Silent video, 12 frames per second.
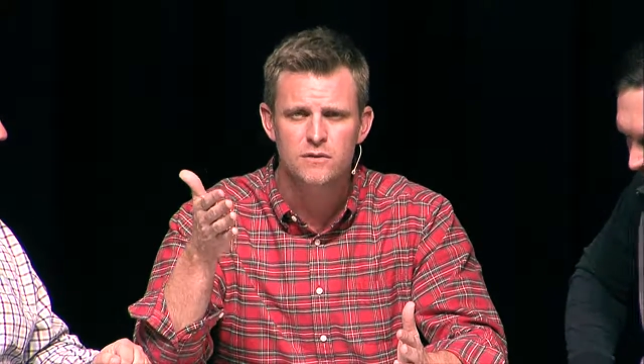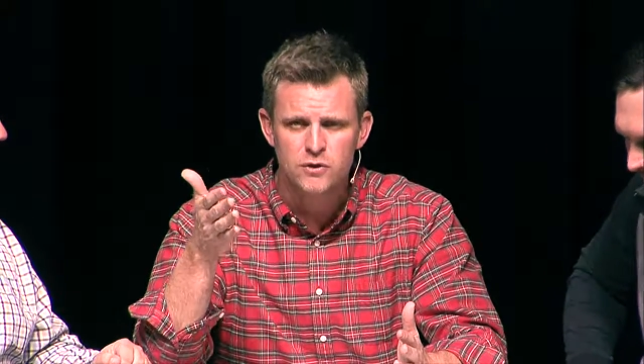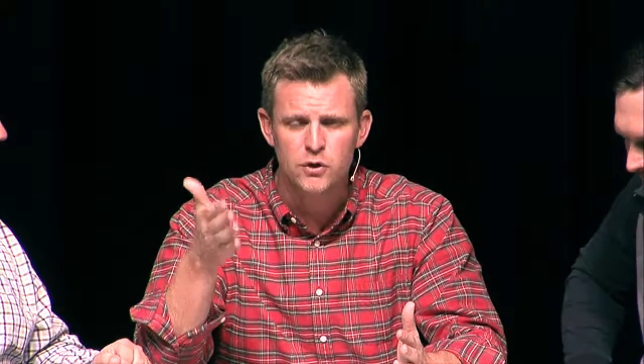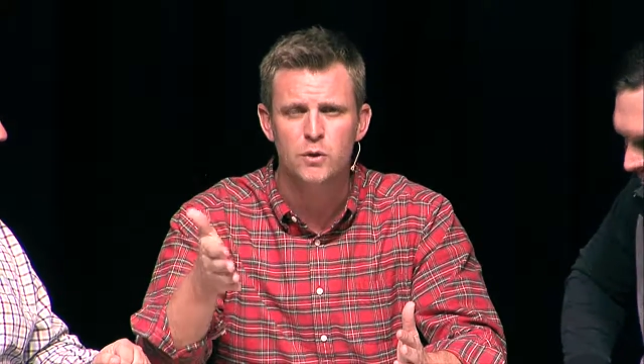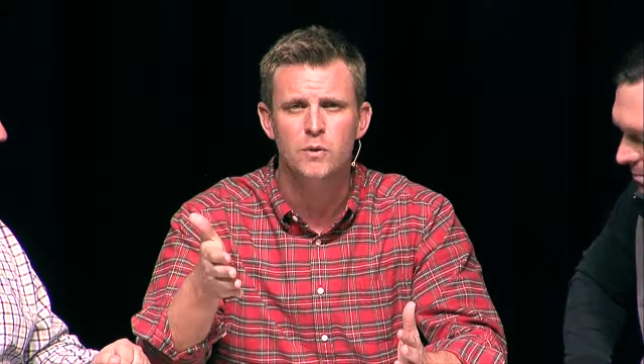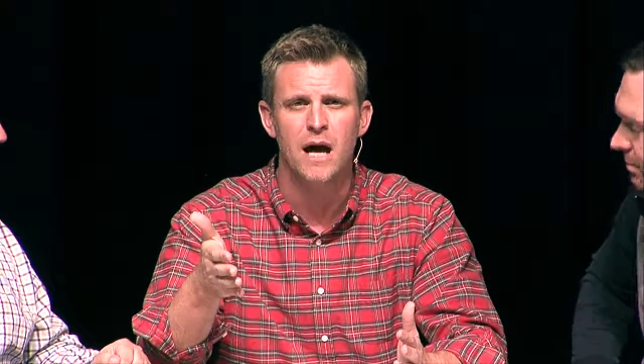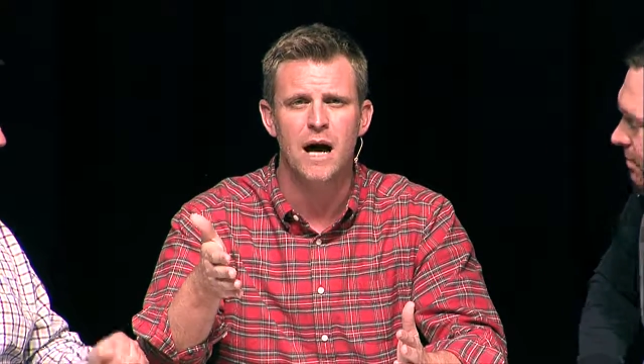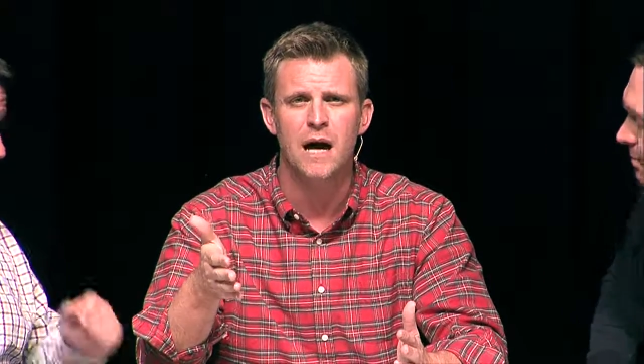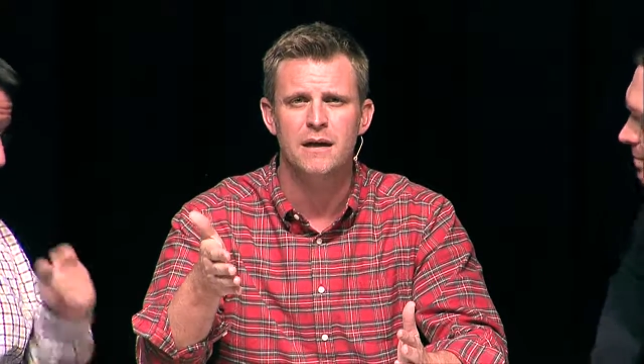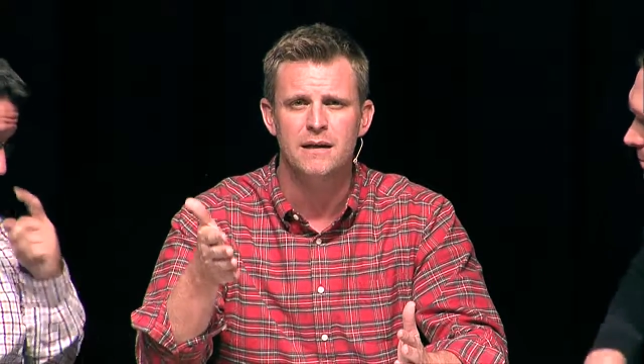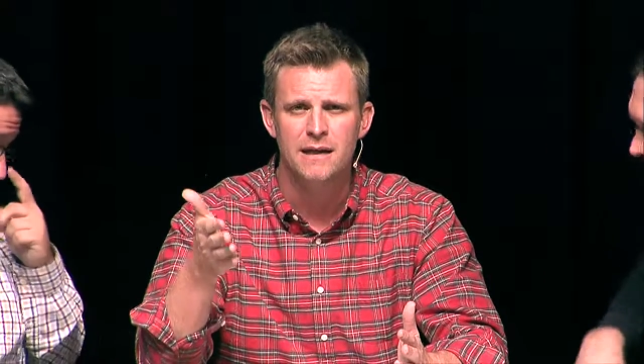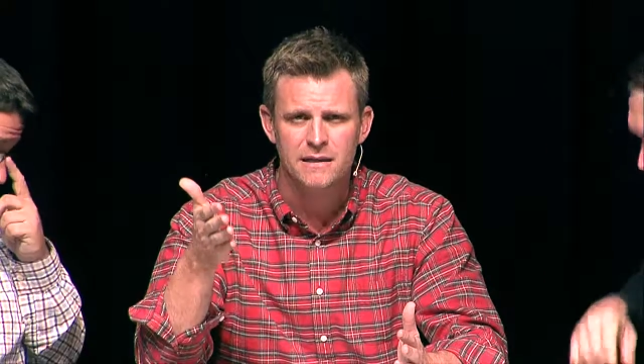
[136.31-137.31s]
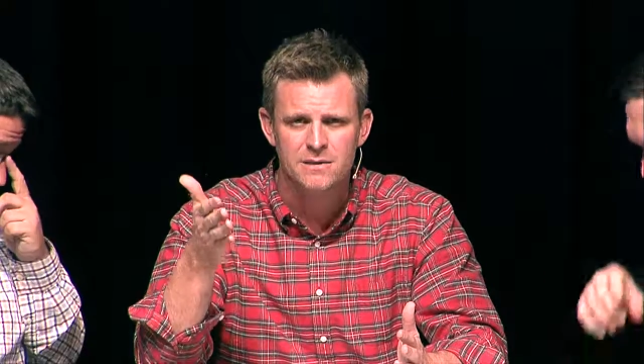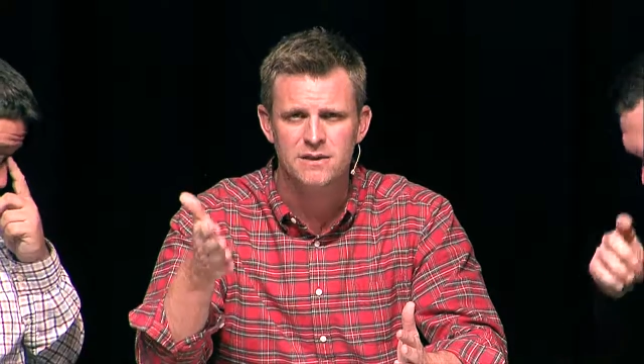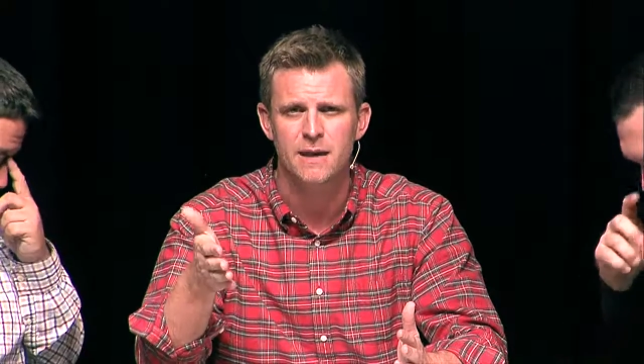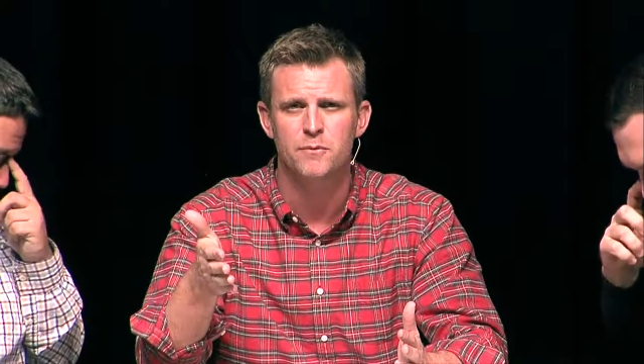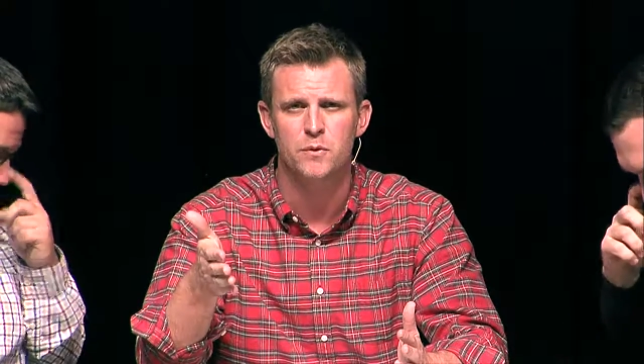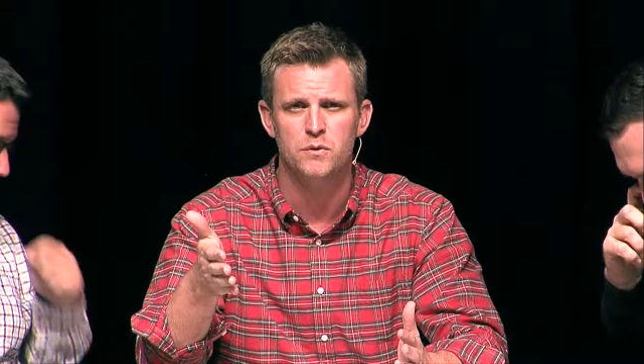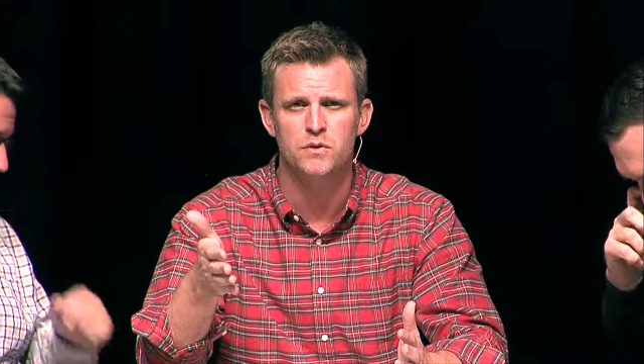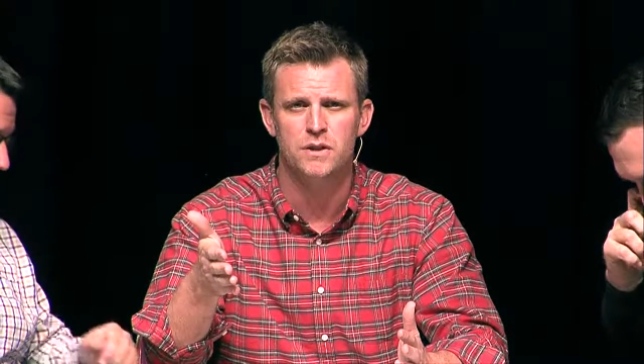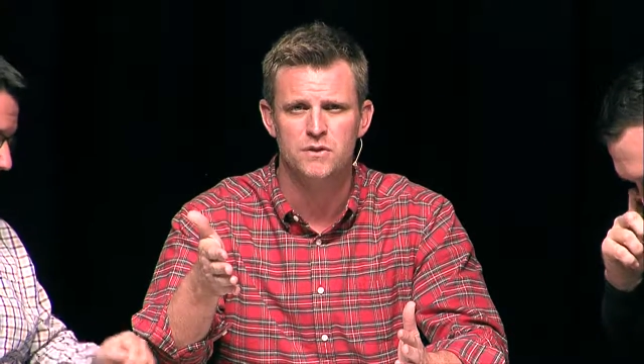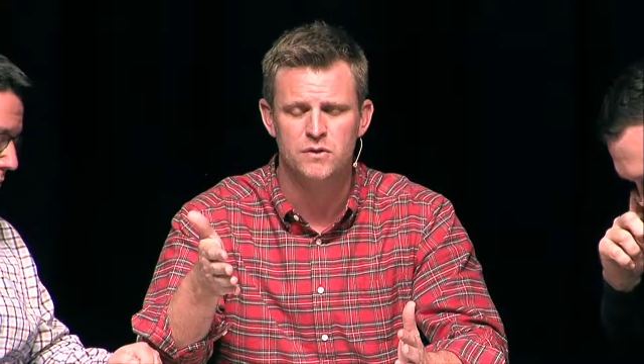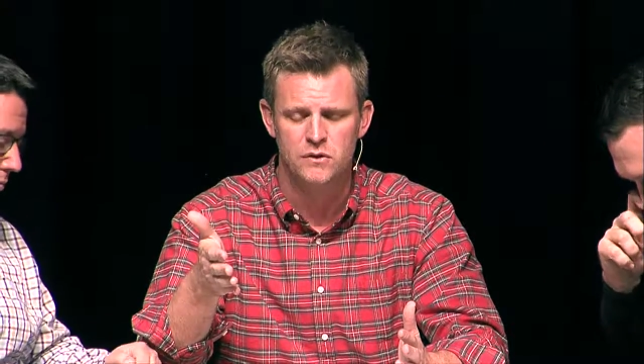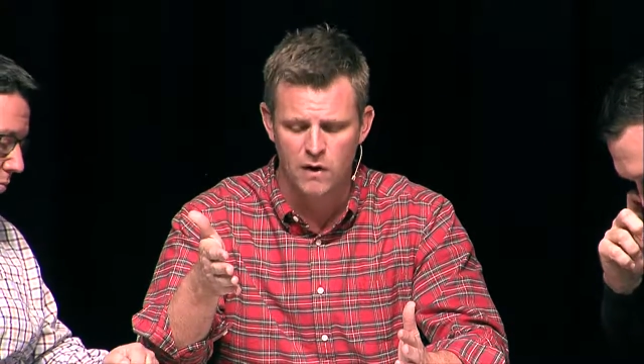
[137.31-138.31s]
to God except through
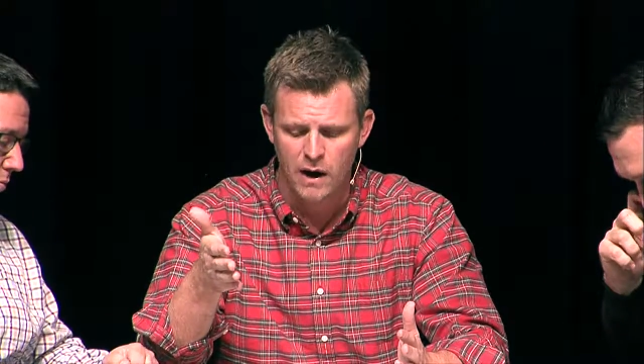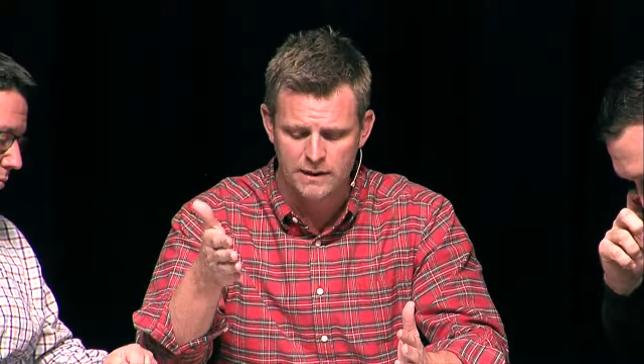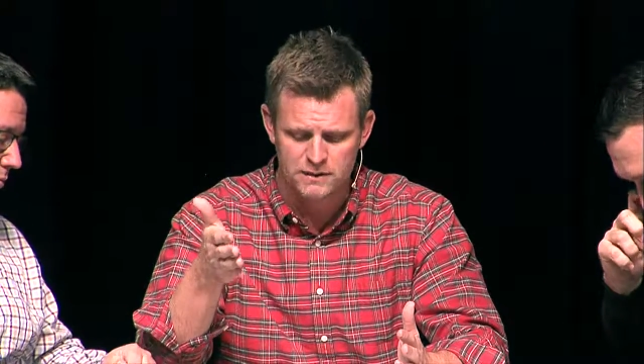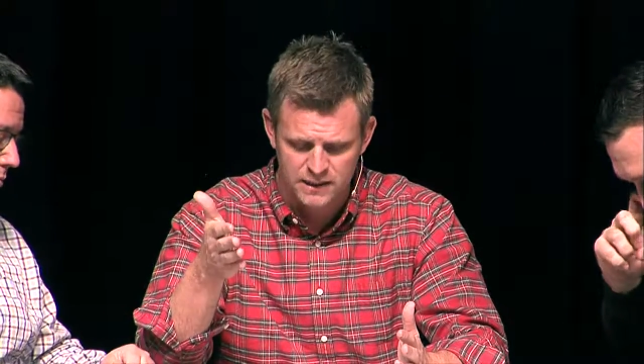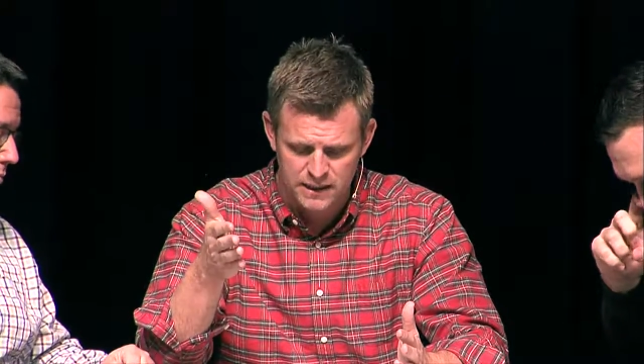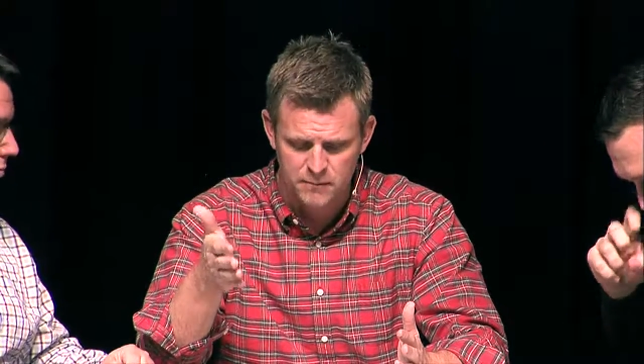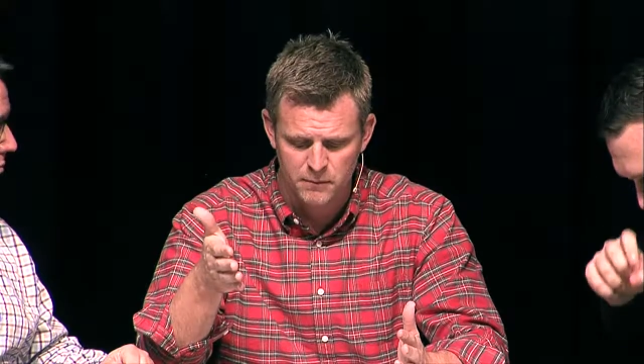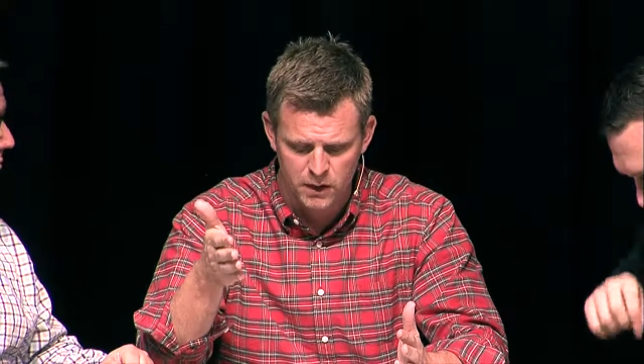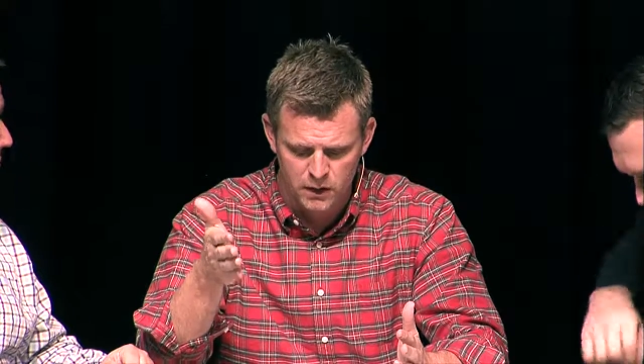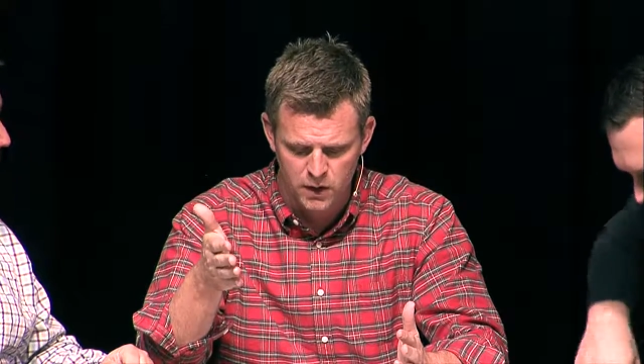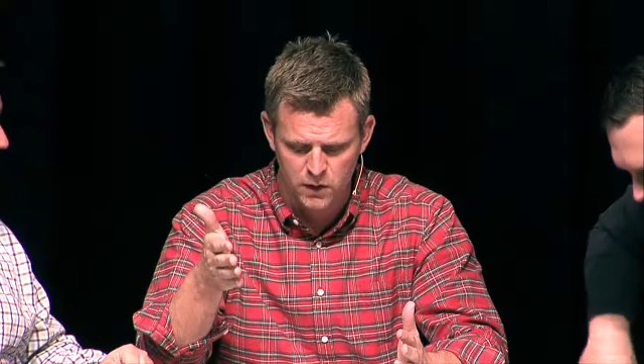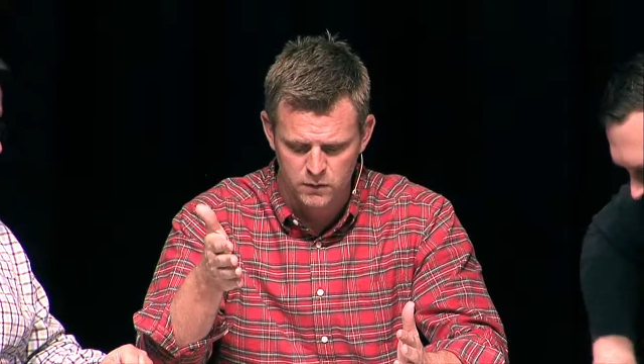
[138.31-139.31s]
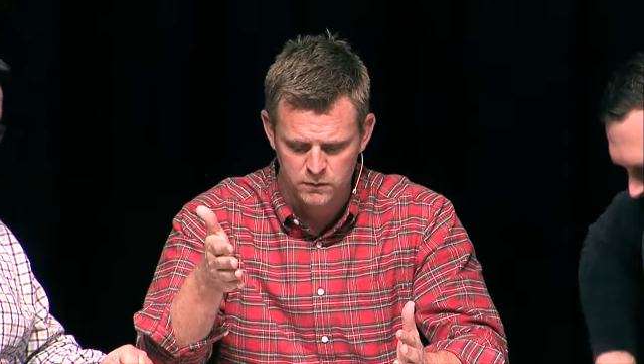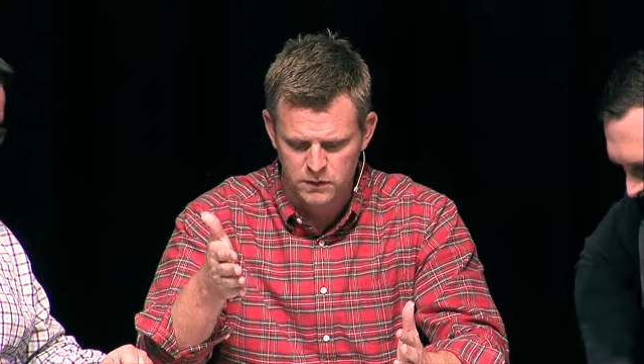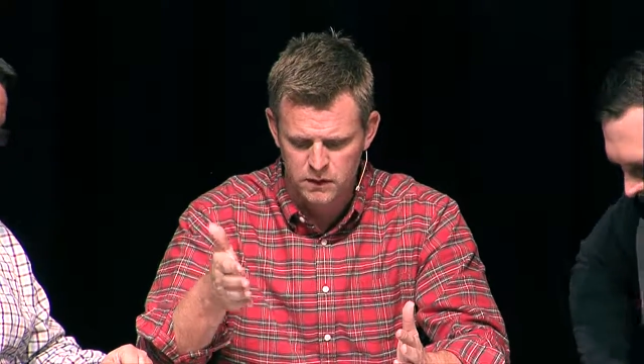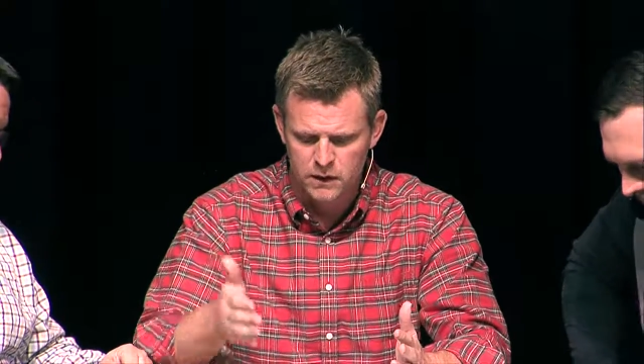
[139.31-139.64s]
Jesus Christ, him alone.